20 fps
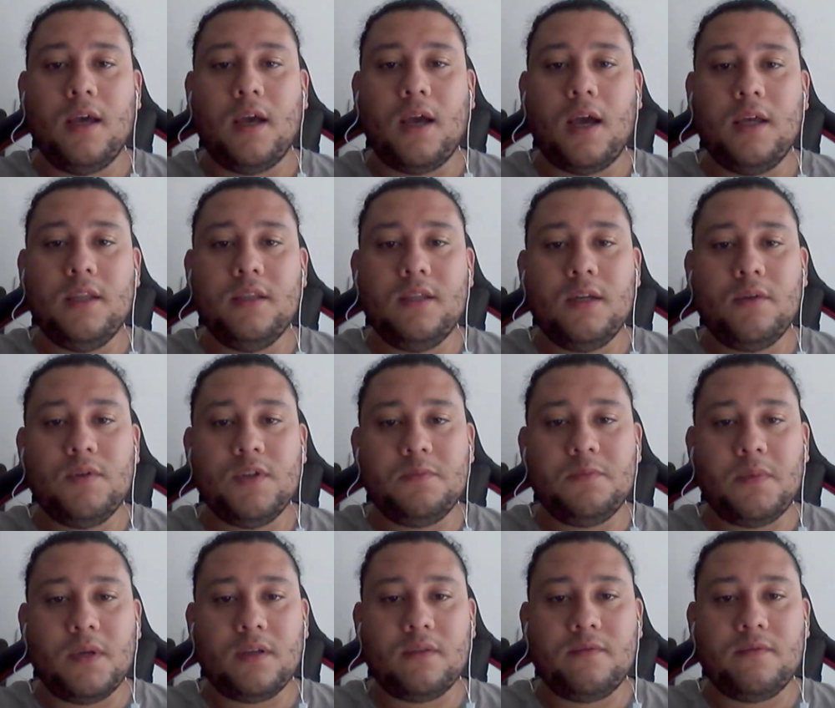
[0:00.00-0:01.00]
and the
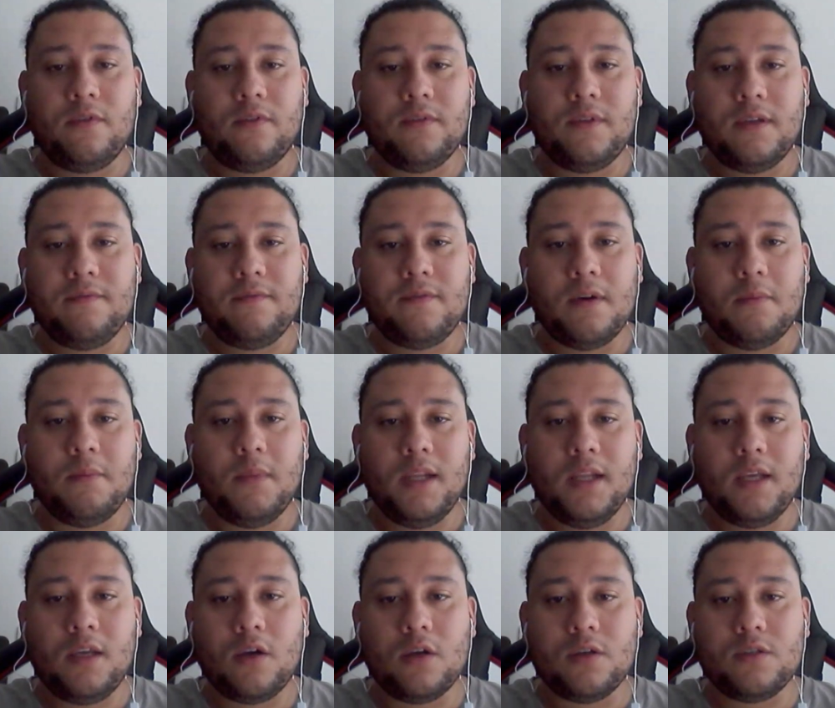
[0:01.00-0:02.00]
respect for the
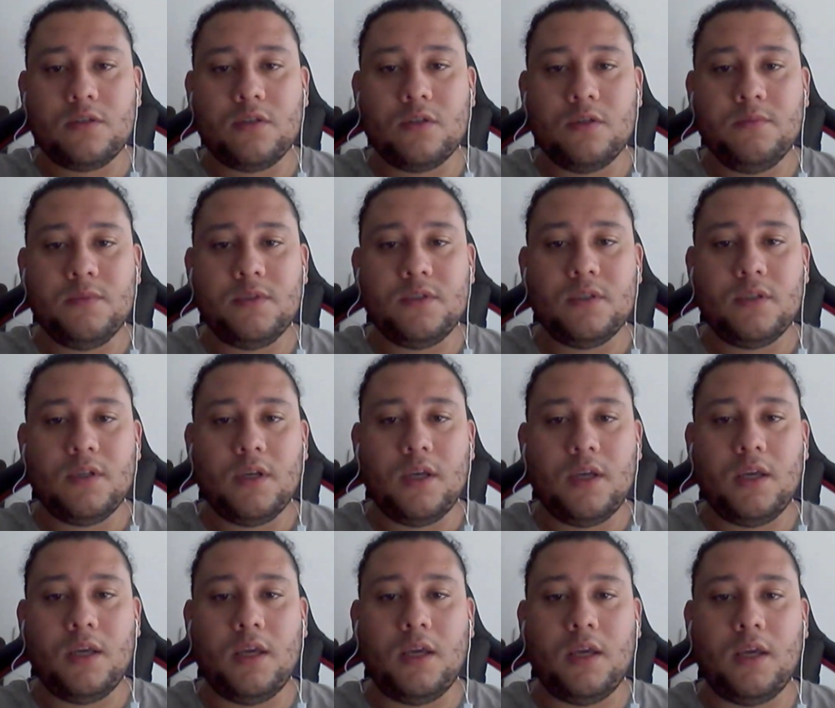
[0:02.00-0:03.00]
family customs
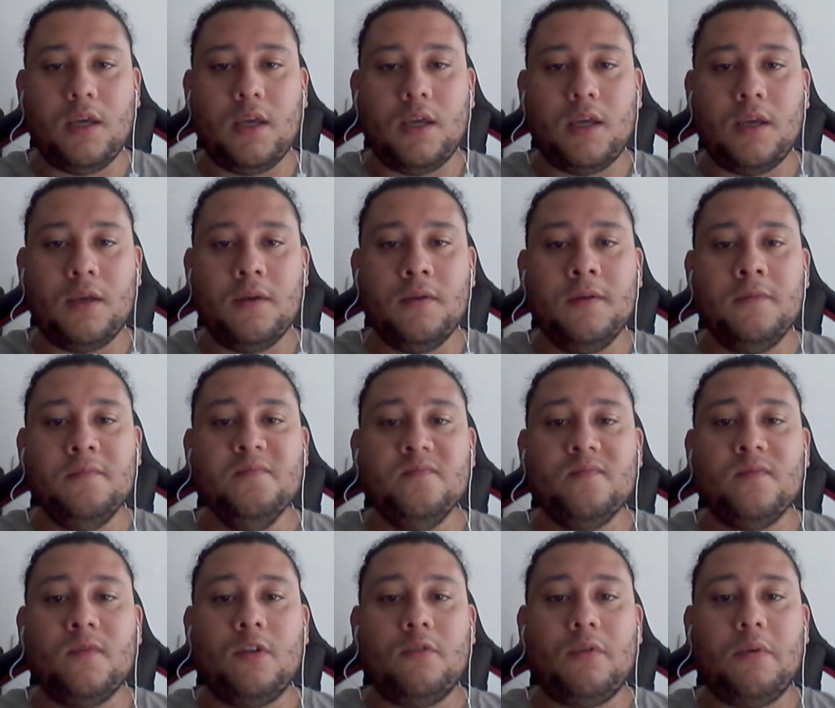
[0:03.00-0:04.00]

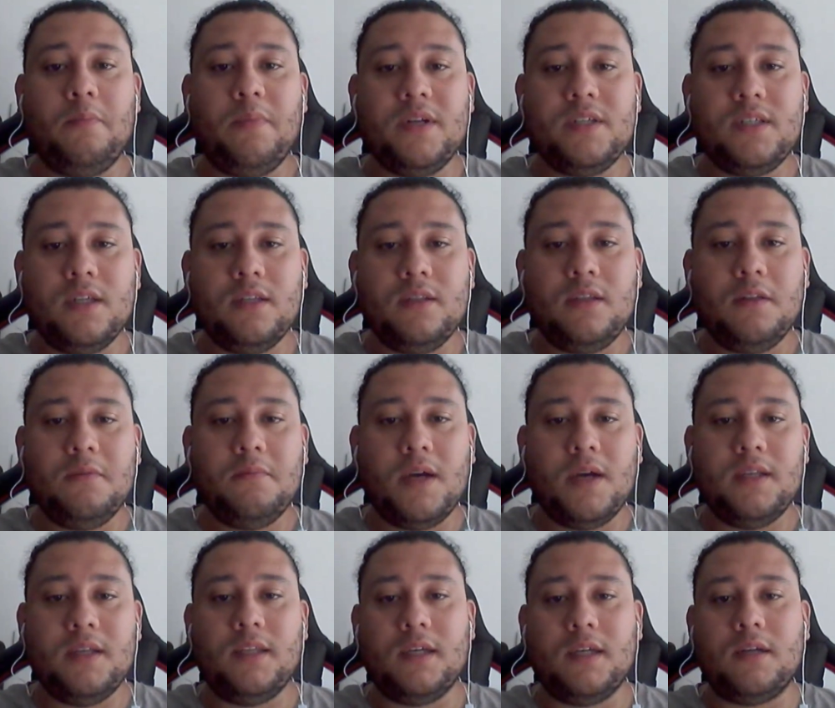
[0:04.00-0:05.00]
represented
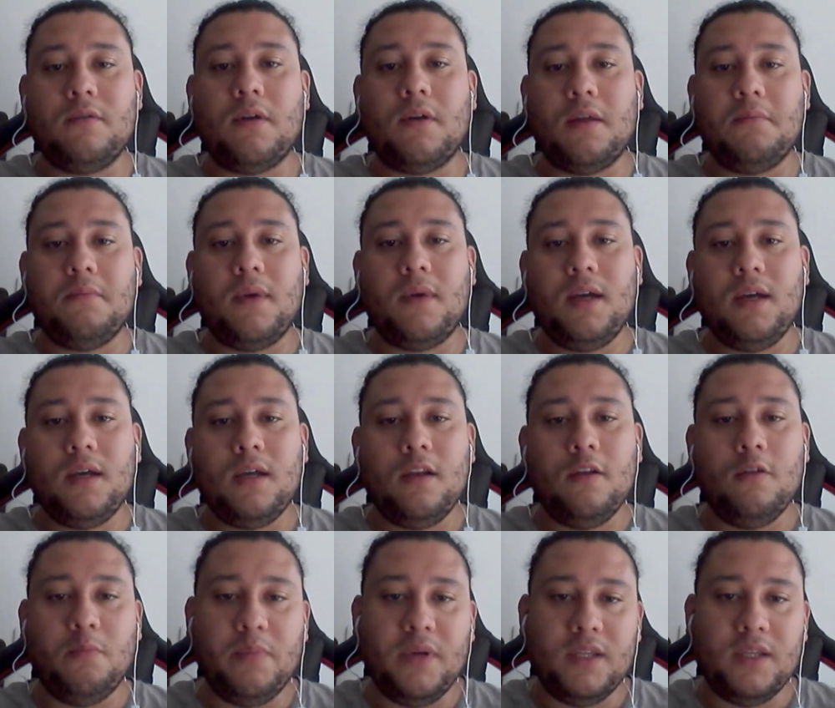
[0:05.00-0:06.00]
by the grandma
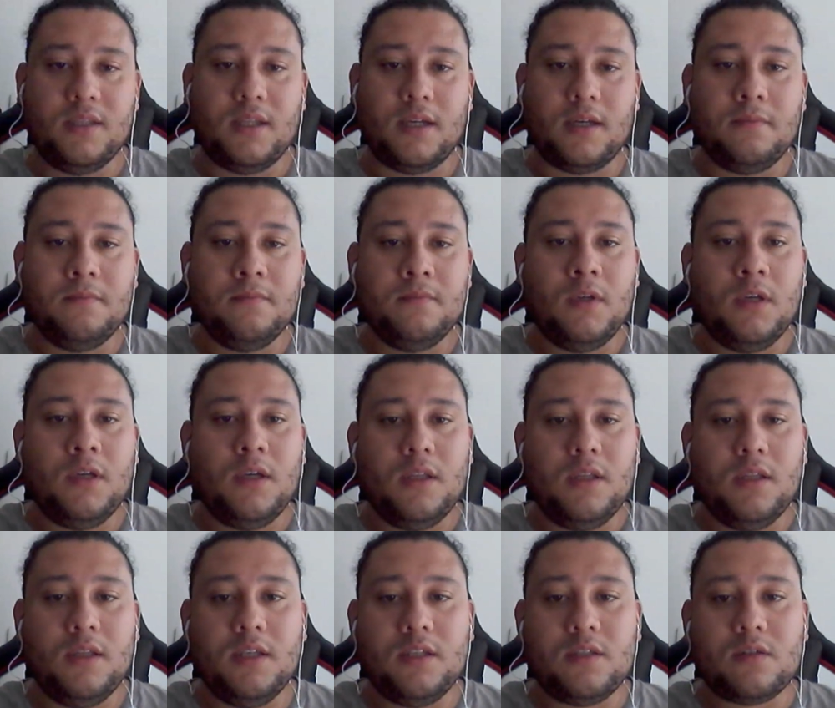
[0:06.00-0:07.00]
Lupita.
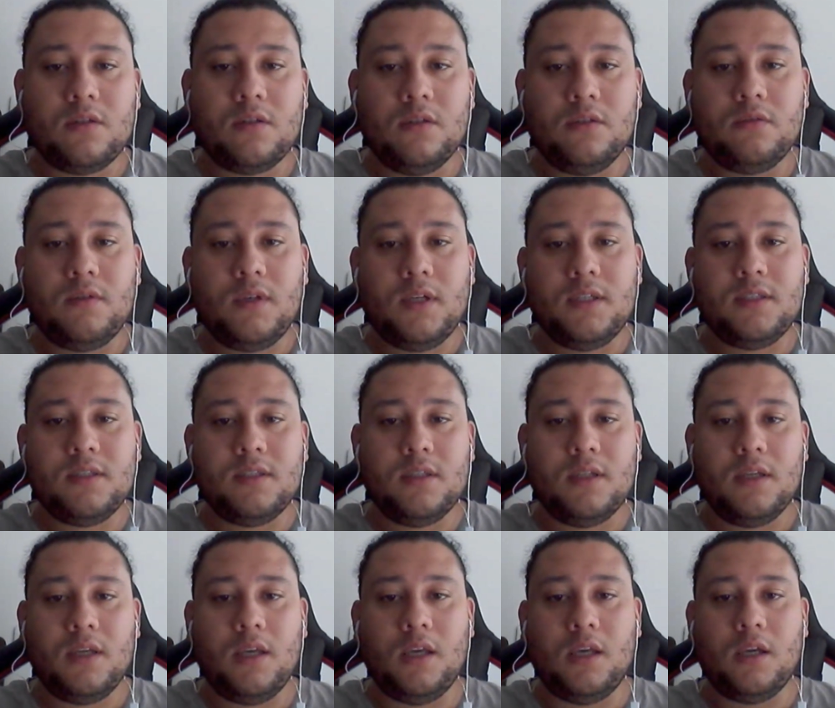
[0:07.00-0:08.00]
This contrast
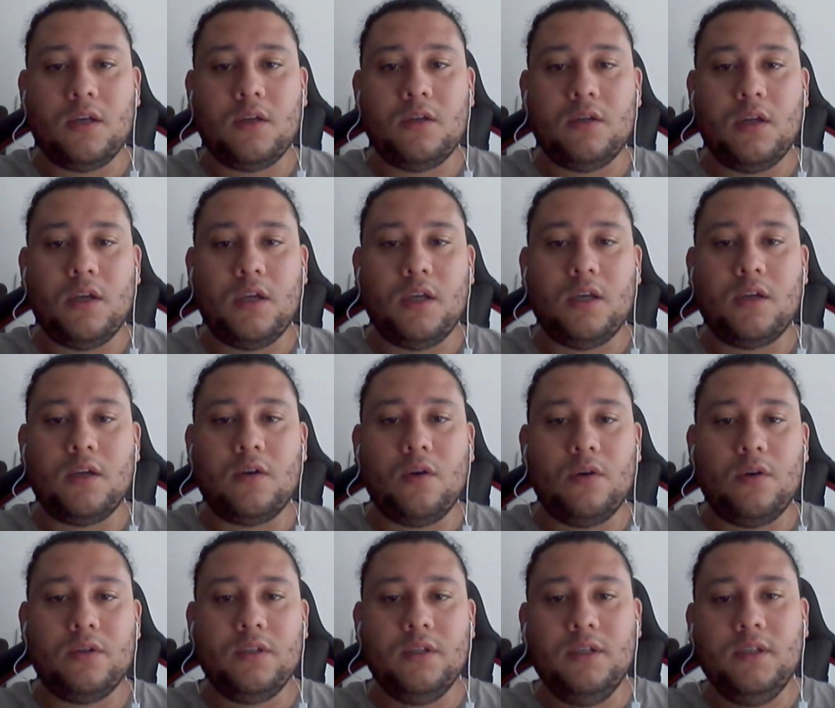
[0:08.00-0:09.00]

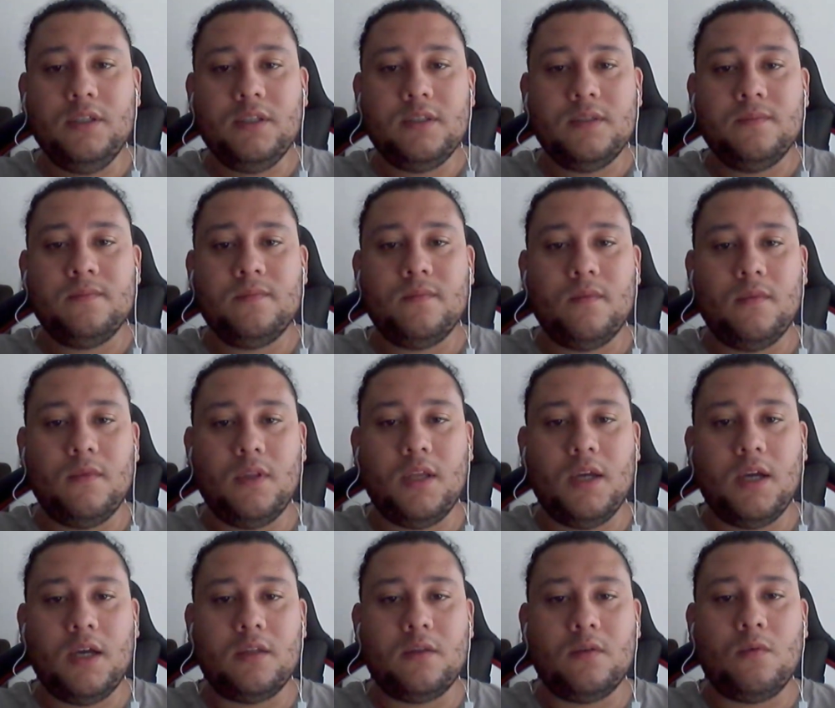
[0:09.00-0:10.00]
encounters
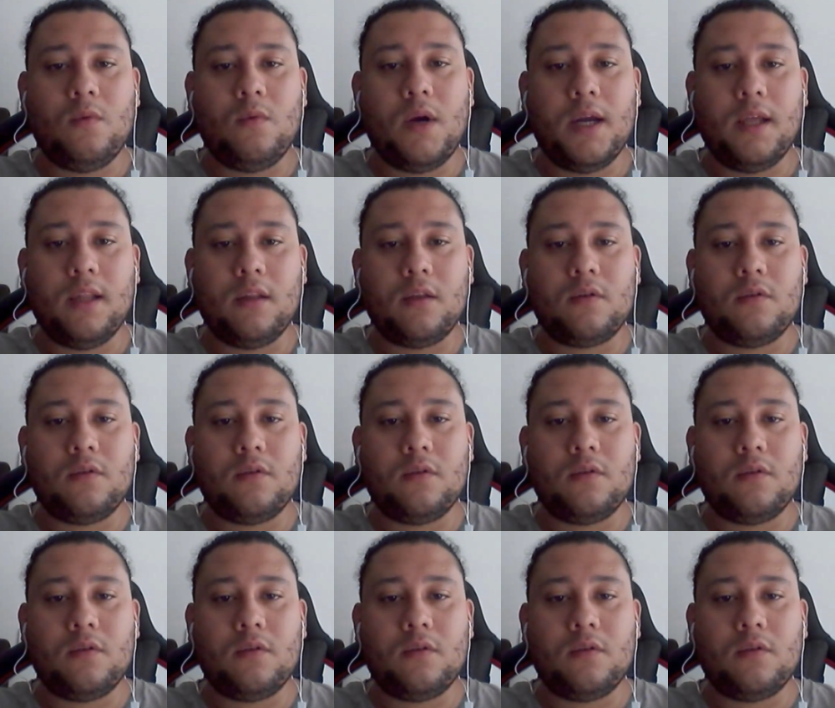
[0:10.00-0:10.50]
that while